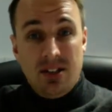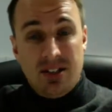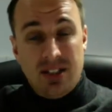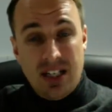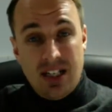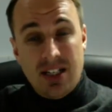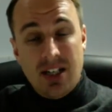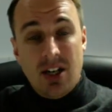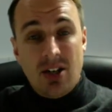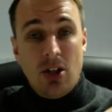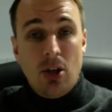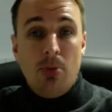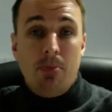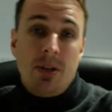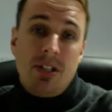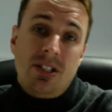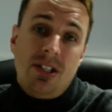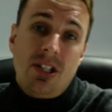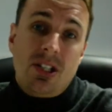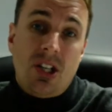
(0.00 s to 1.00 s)
senior new
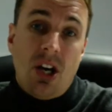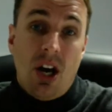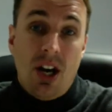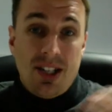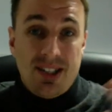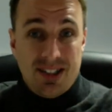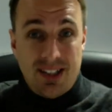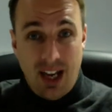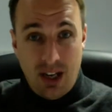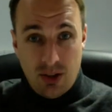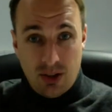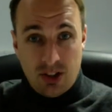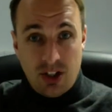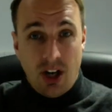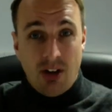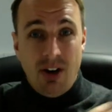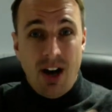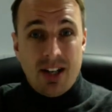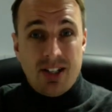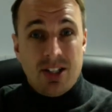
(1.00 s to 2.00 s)
business guys sales
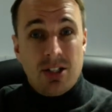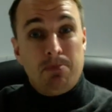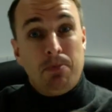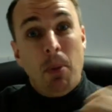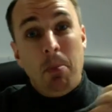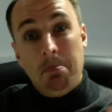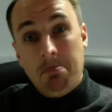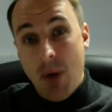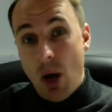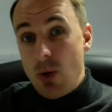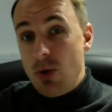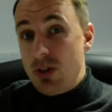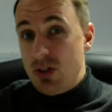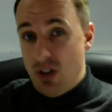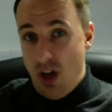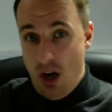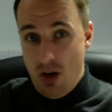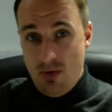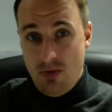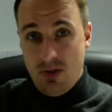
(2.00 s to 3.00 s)
directors, but most
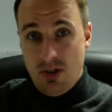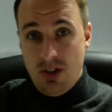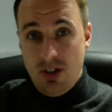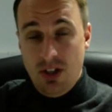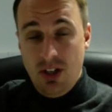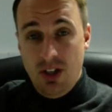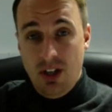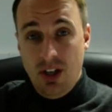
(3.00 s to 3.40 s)
don't.